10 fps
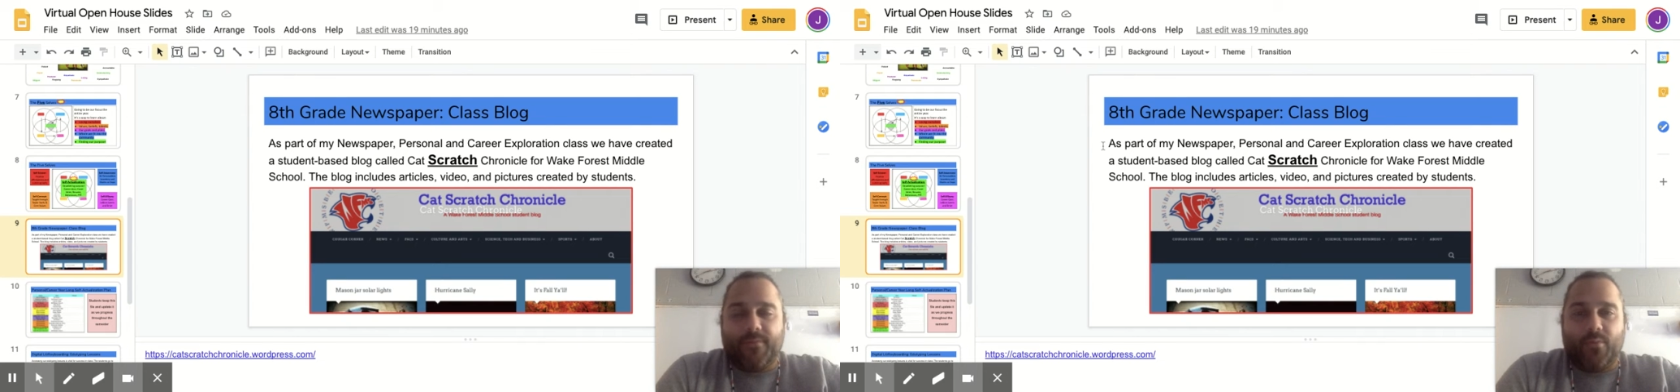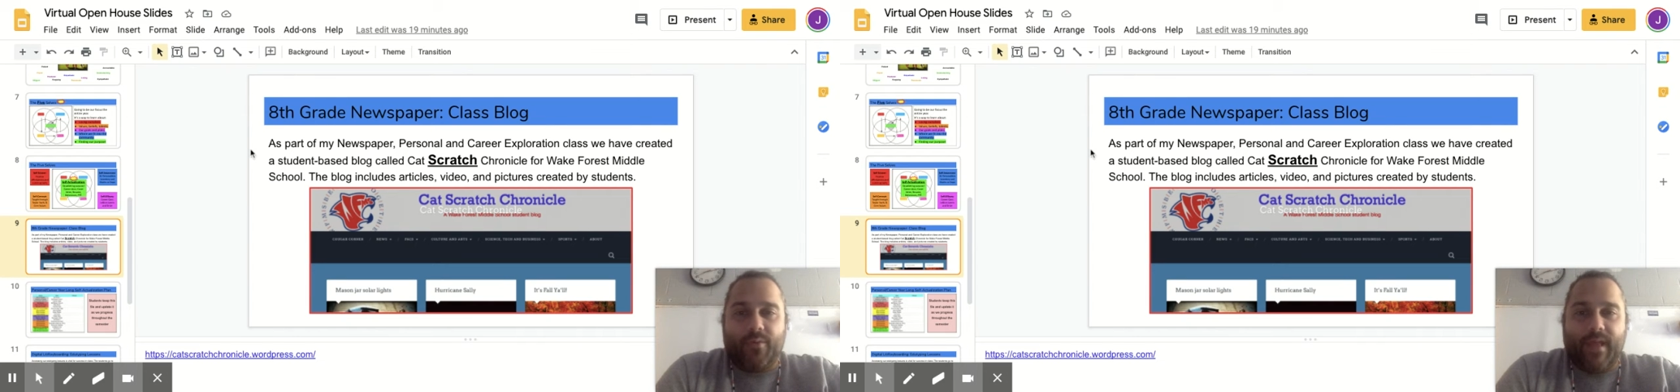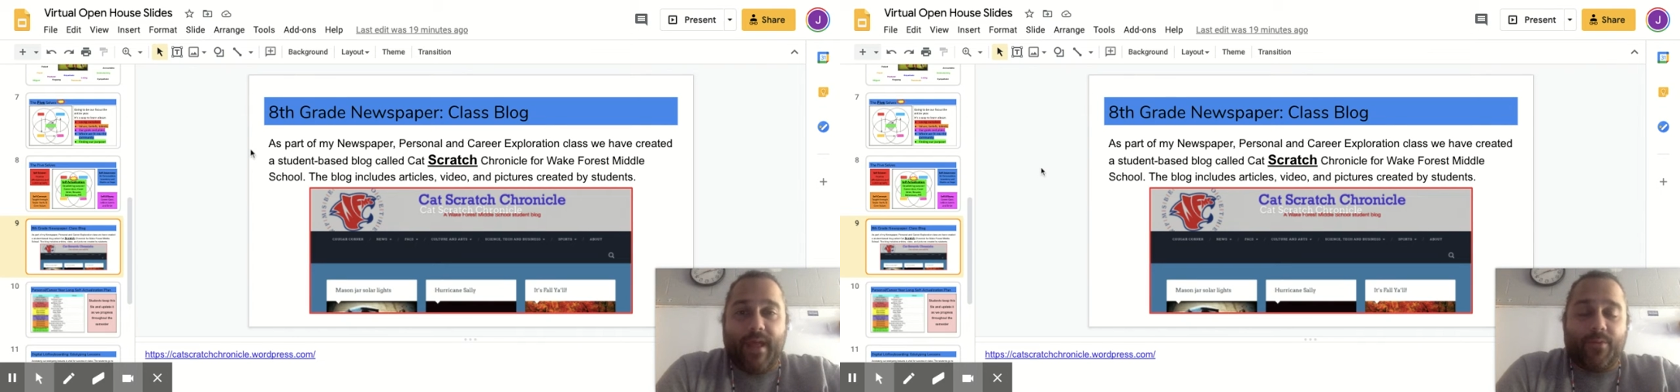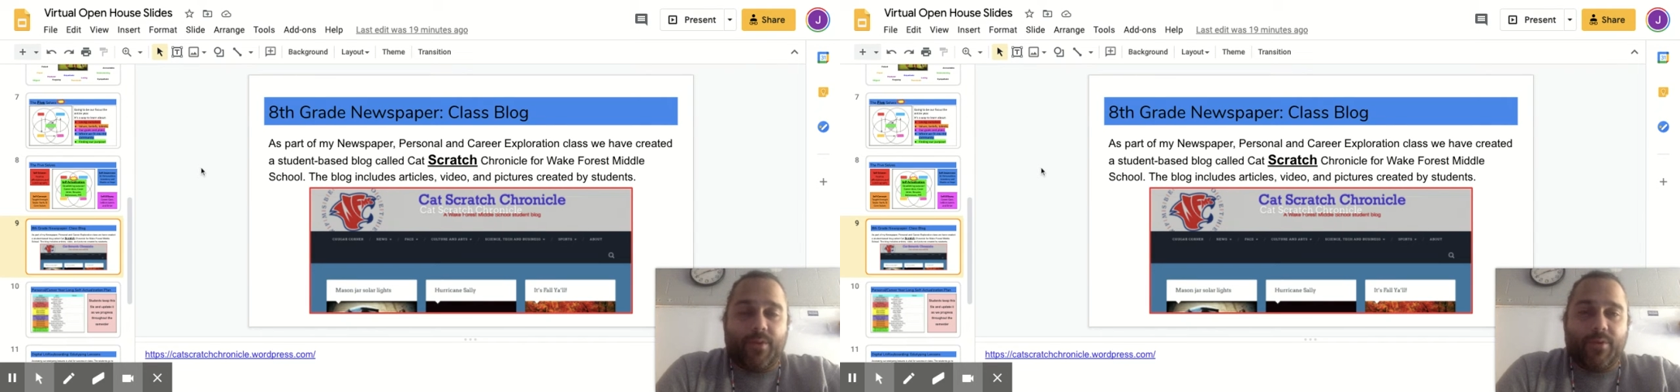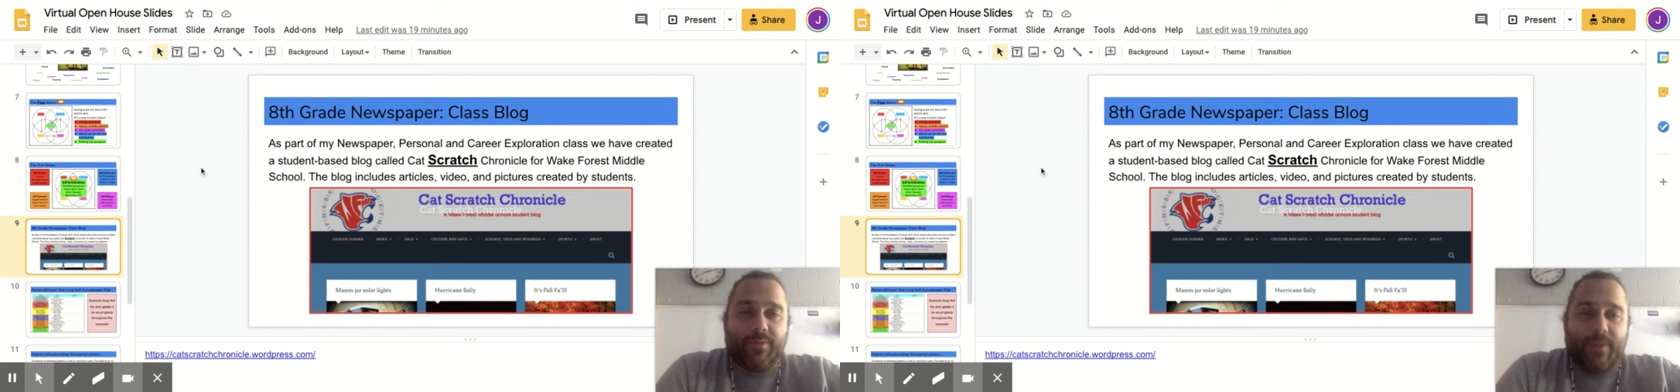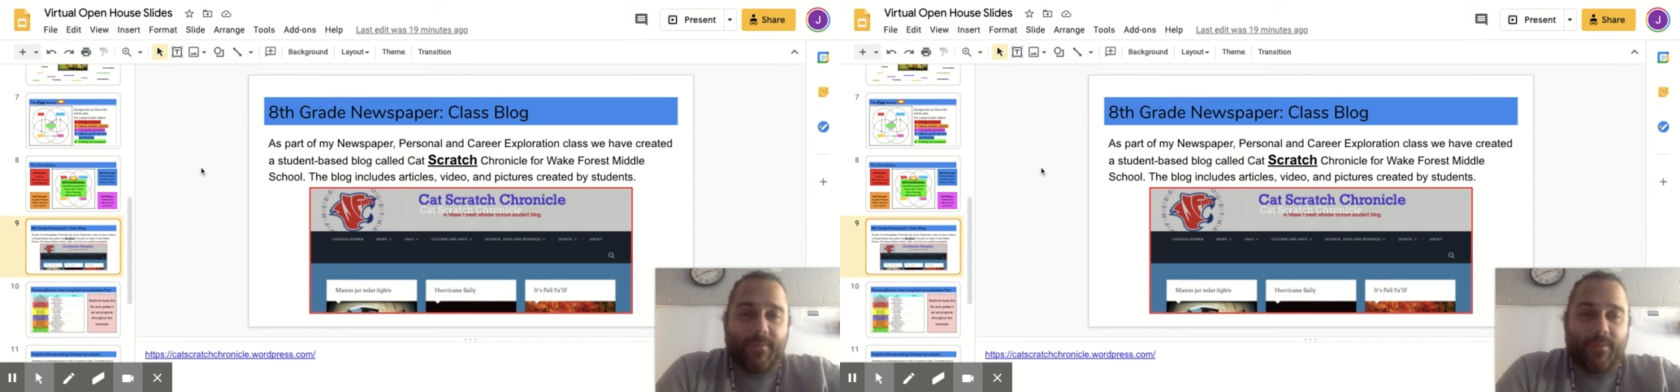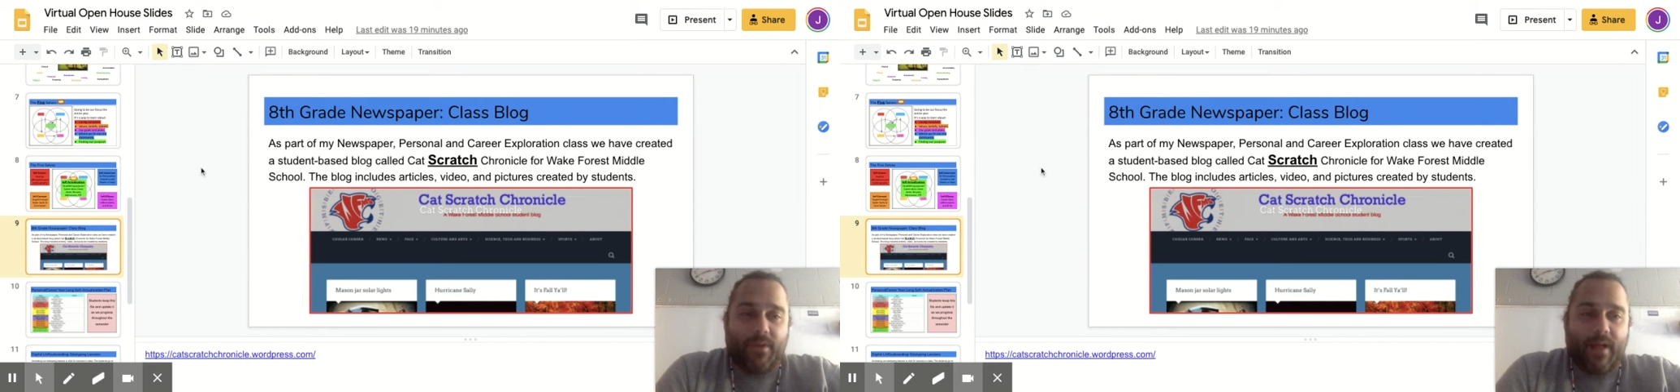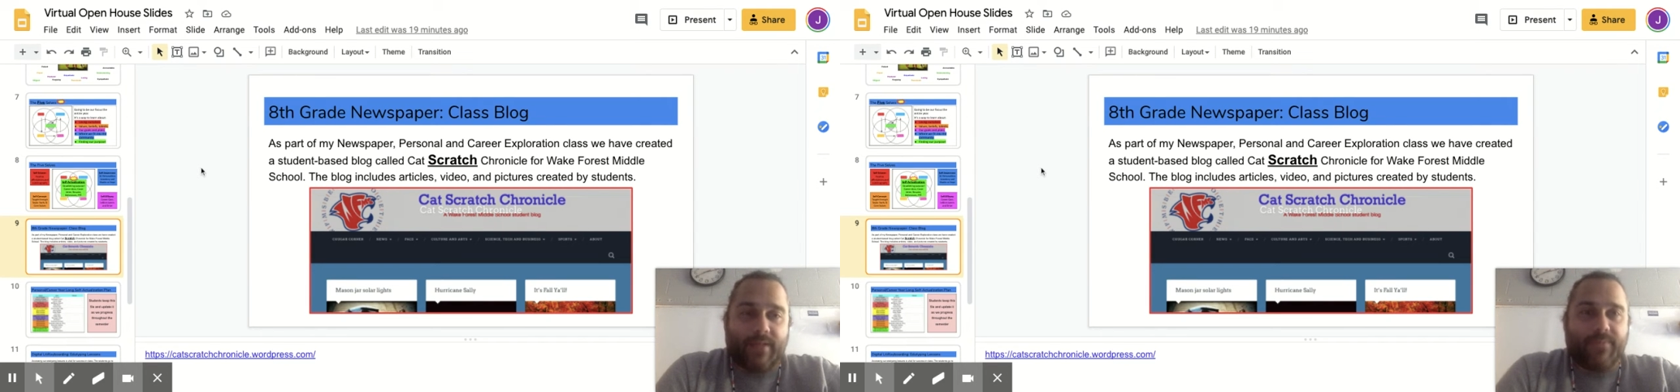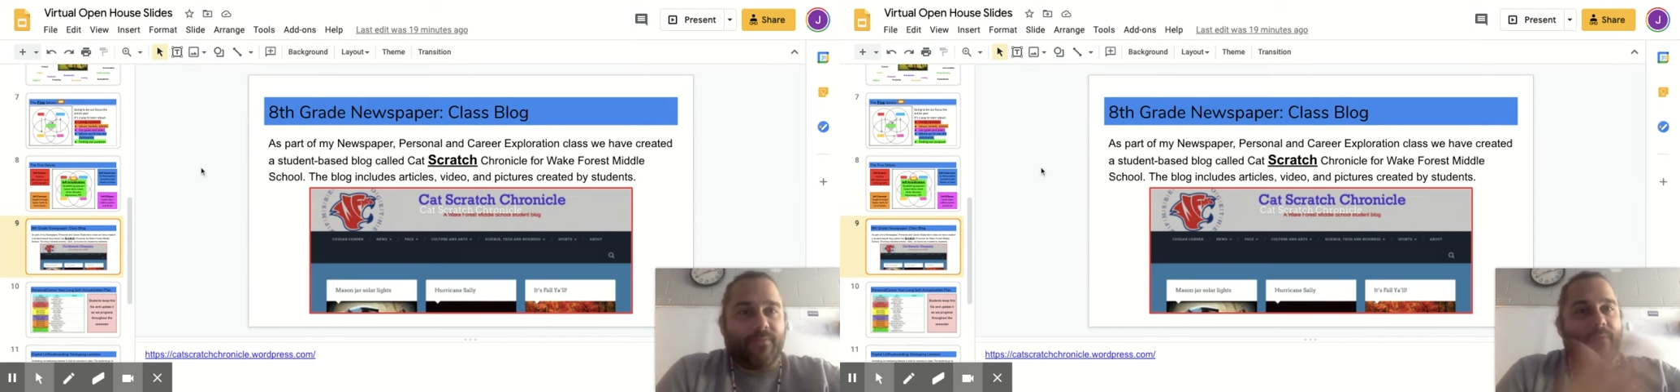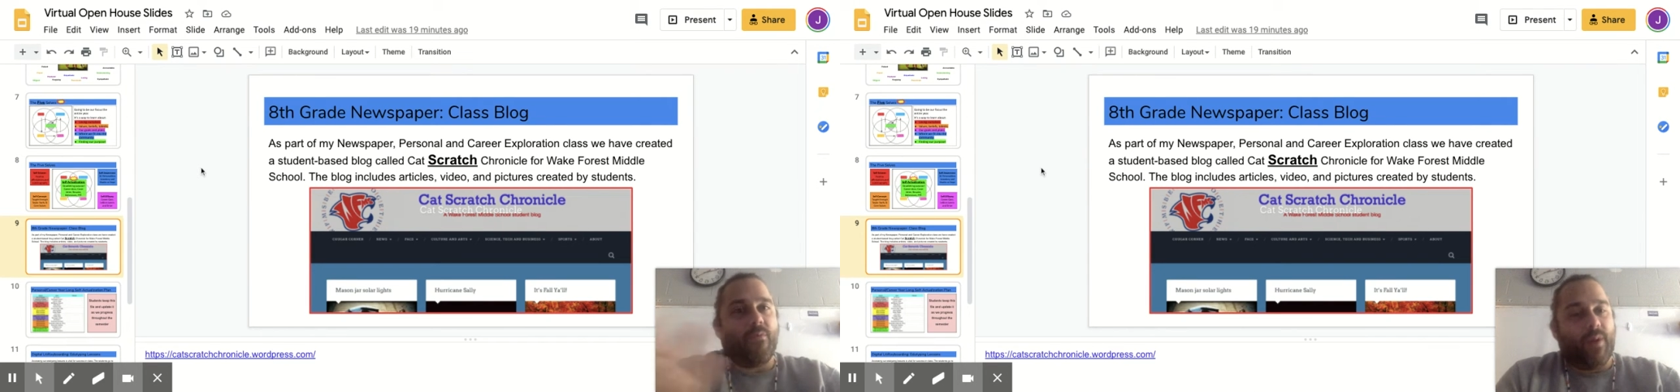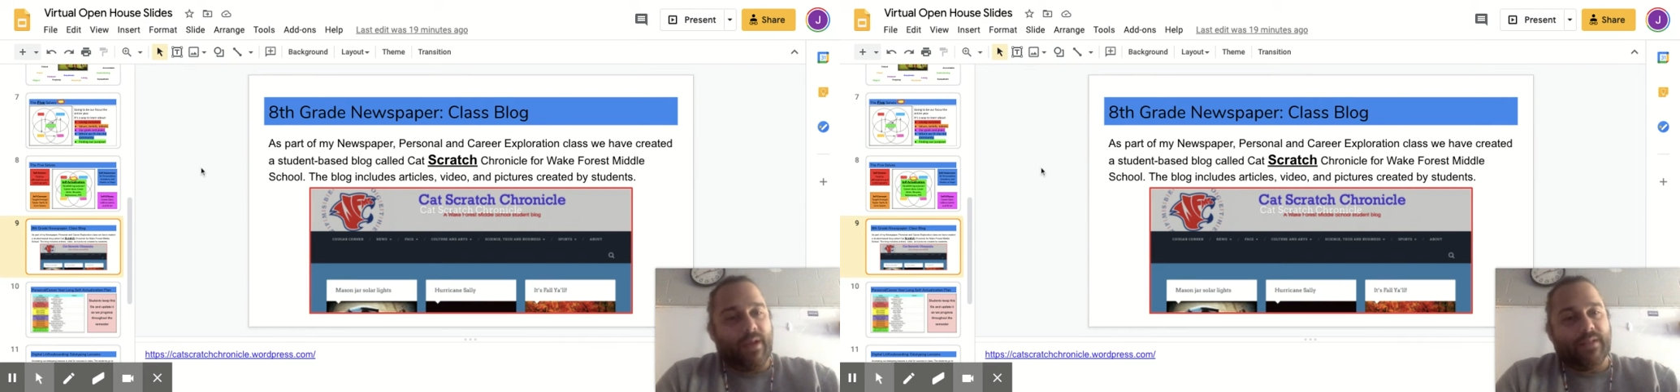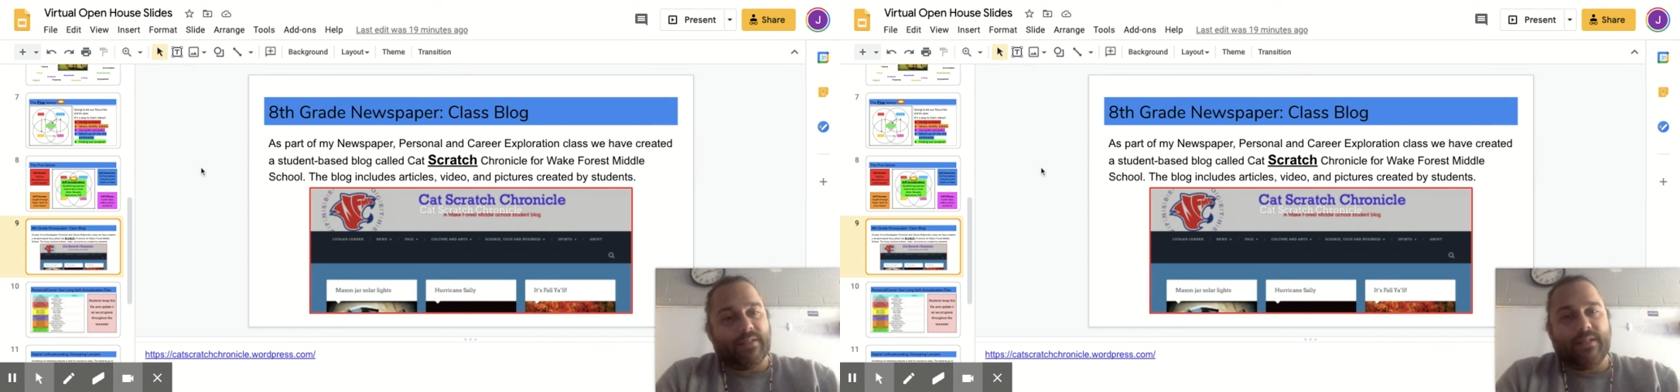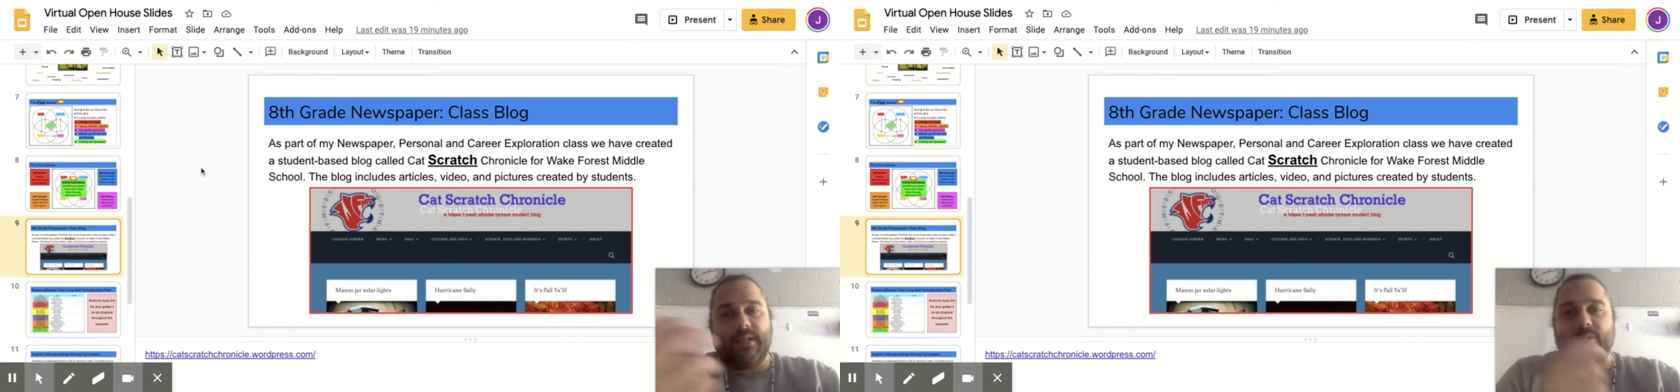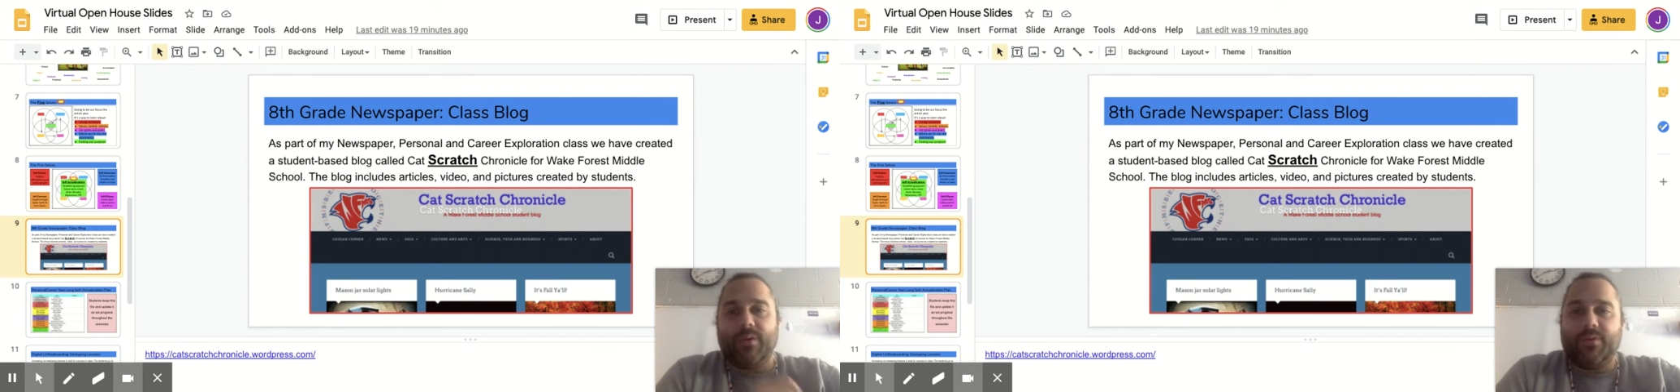For the 8th grade newspaper class, but for everybody to see,